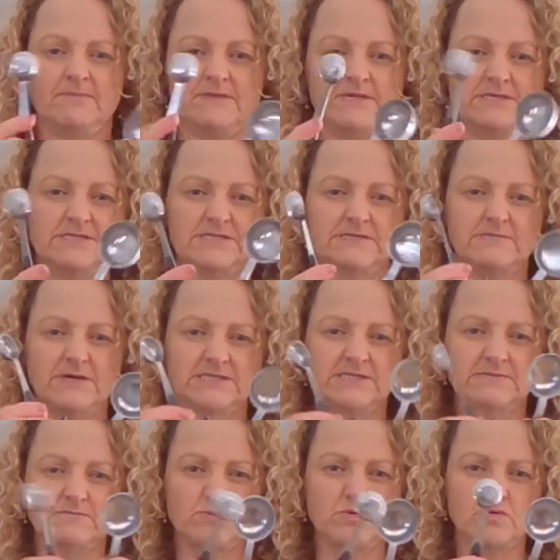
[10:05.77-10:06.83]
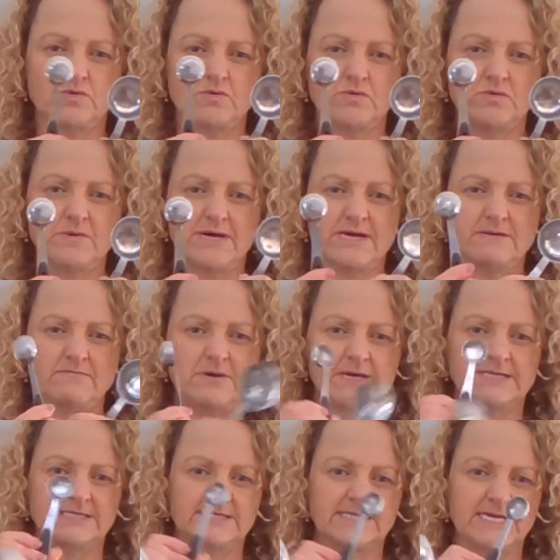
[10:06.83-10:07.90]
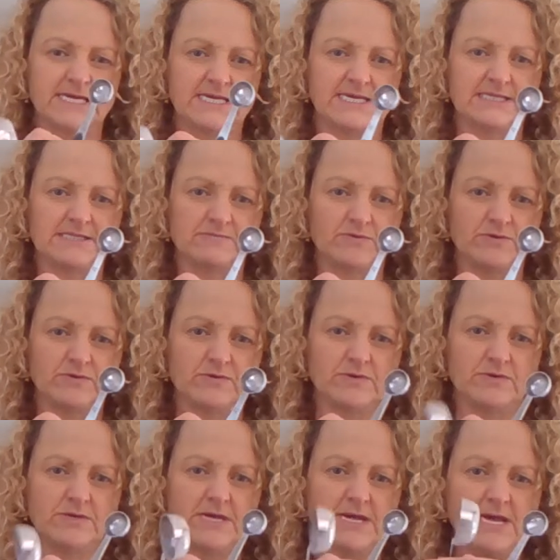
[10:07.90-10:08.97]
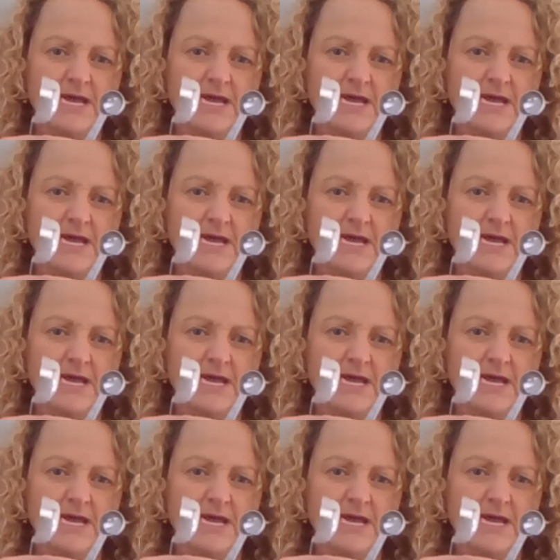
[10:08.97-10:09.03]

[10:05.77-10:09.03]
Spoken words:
this is my small one, my teaspoon,